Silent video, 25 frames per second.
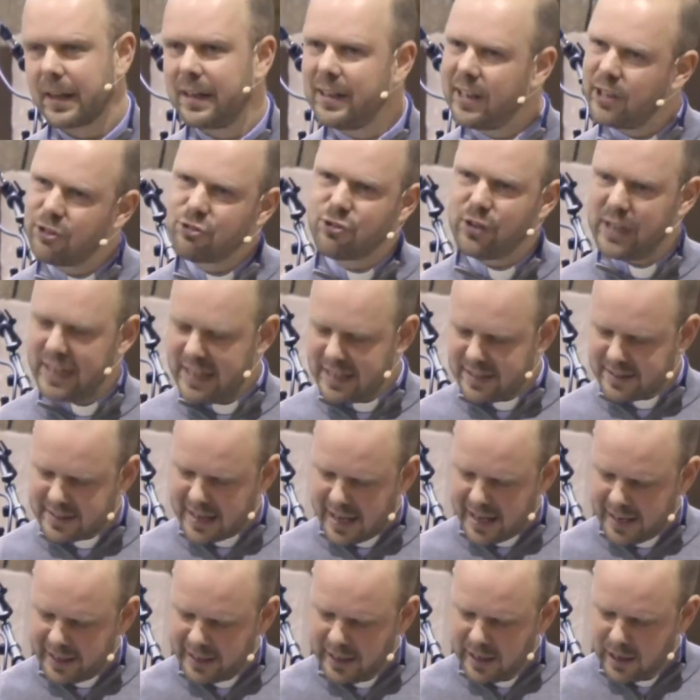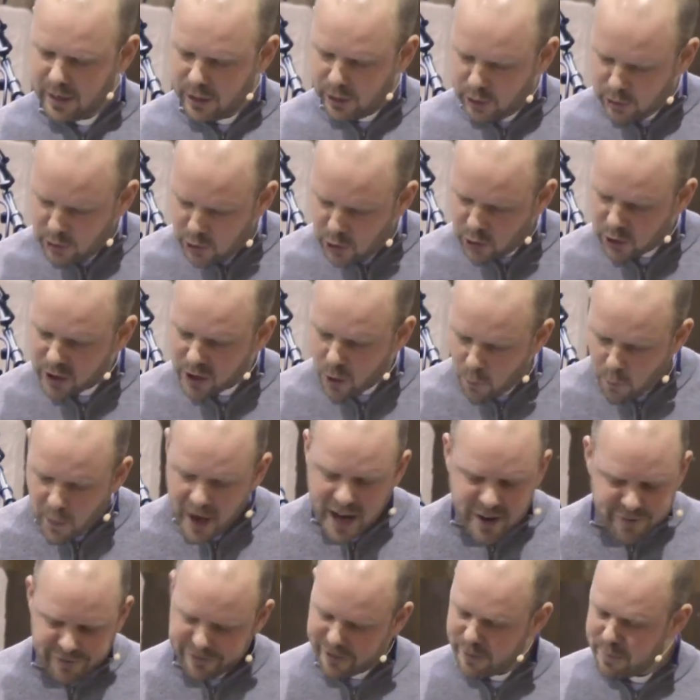Literally, he's saying, Look
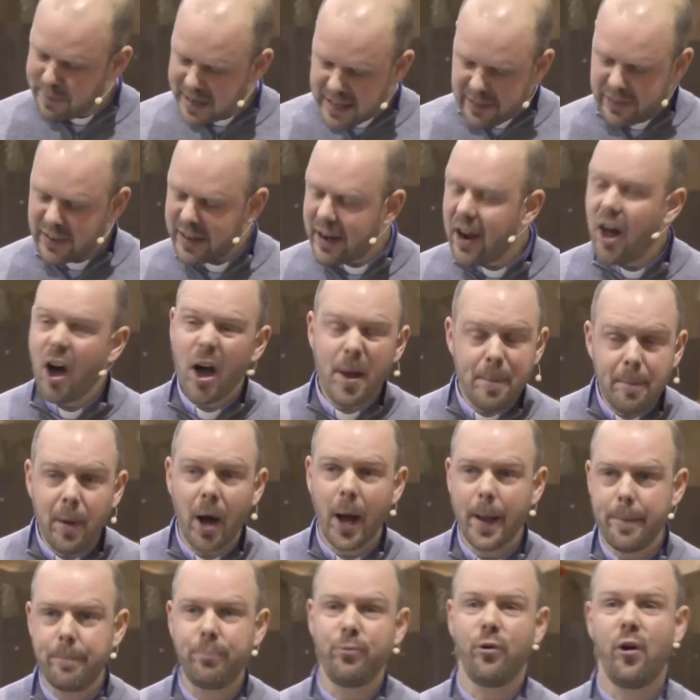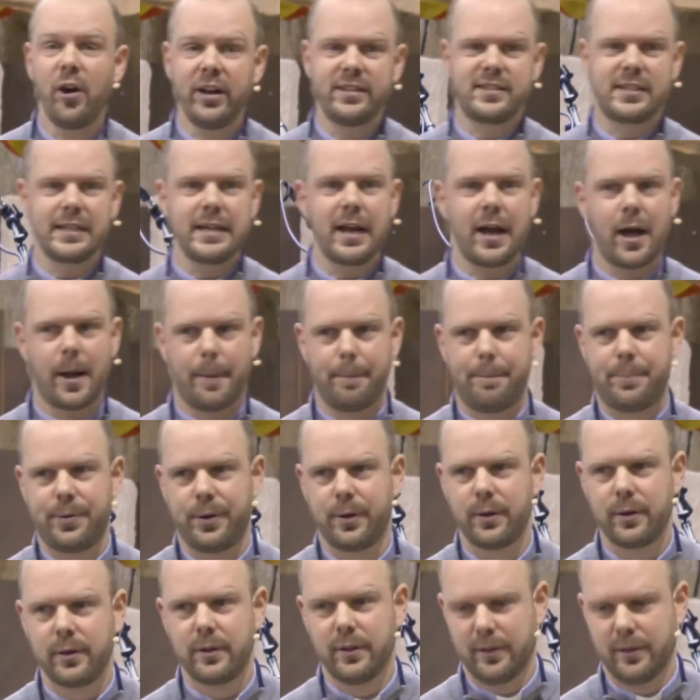away from me that I might brighten up,